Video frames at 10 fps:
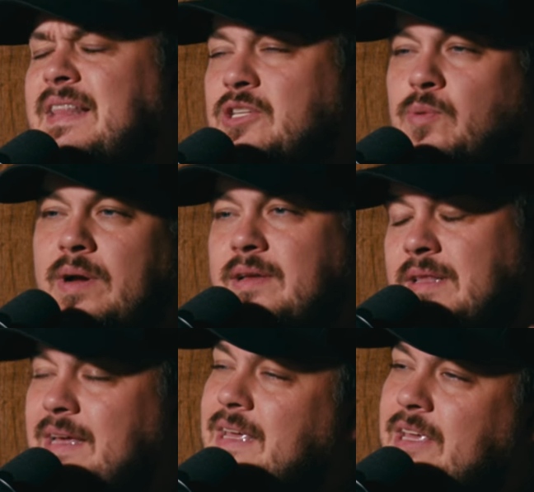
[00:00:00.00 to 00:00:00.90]
that's why,
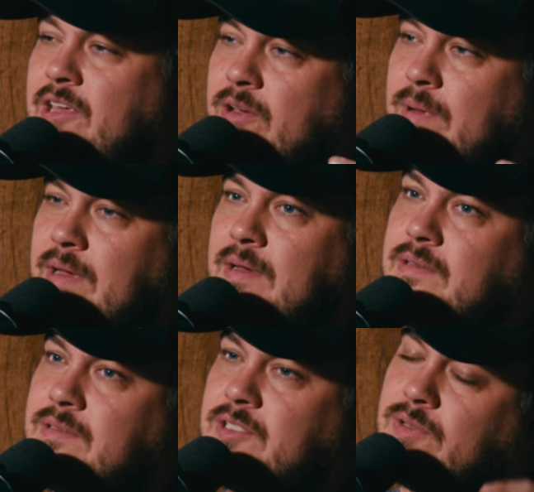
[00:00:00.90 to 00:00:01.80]
like EQing,
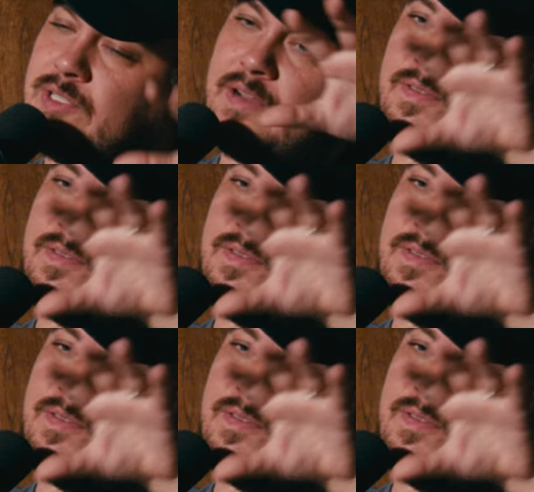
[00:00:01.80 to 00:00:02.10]
so stuff